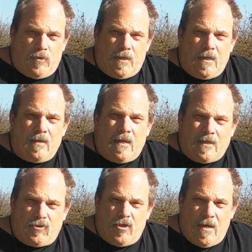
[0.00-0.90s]
in
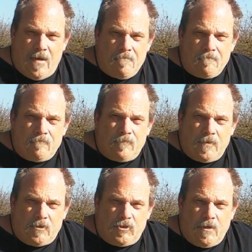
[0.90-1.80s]
yesterday
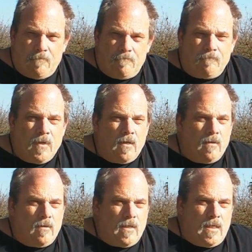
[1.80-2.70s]
to ship,
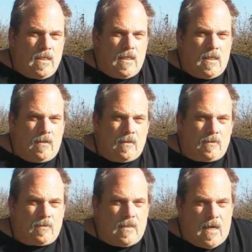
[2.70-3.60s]
and
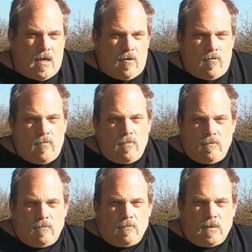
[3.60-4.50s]
it's now
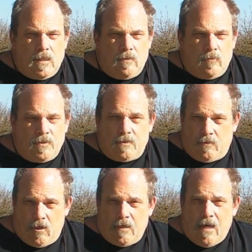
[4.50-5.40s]
it was
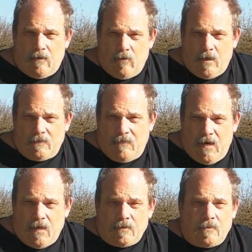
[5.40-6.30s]
started out in Las
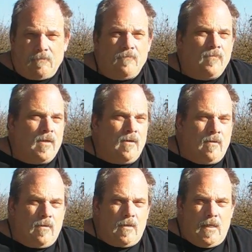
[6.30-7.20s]
Vegas.
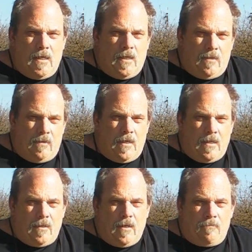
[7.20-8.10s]
It
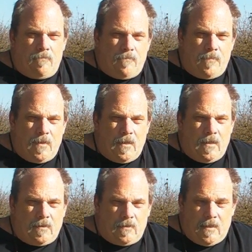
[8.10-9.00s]
ended up,
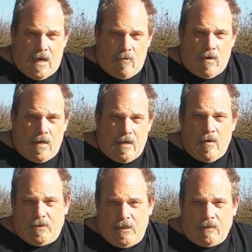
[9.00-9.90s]
it's now right now,
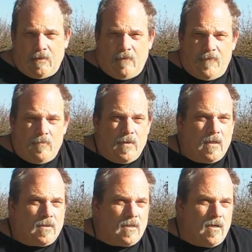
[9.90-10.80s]
I checked it a few
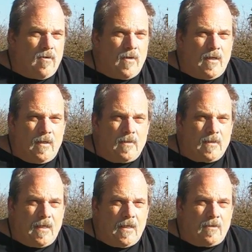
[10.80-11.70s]
minutes ago,
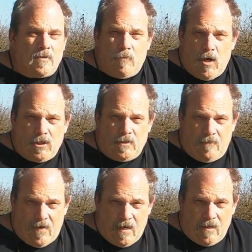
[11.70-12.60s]
is in Sparks,
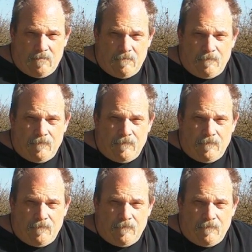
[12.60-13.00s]
Nevada.